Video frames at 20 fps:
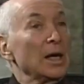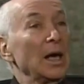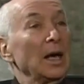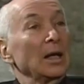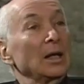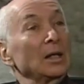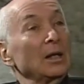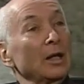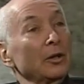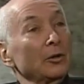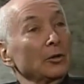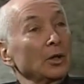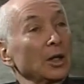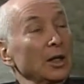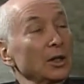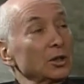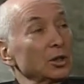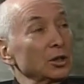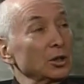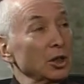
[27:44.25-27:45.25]
And in other
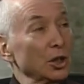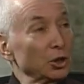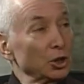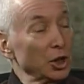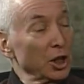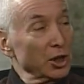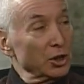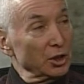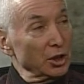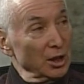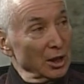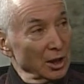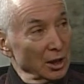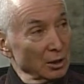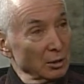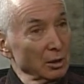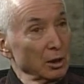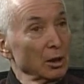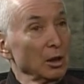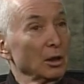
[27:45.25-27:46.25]
cases, such as
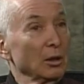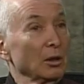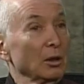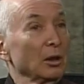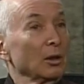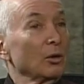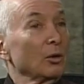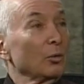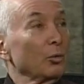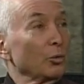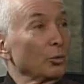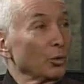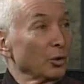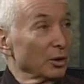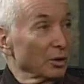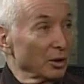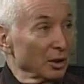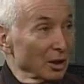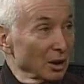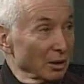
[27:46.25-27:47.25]
in
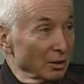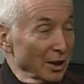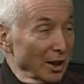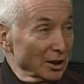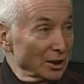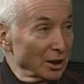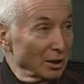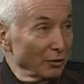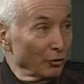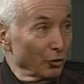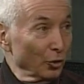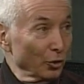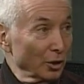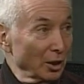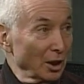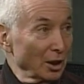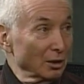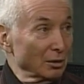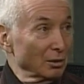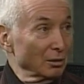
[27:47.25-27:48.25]
the
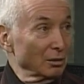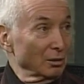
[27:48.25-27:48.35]
1948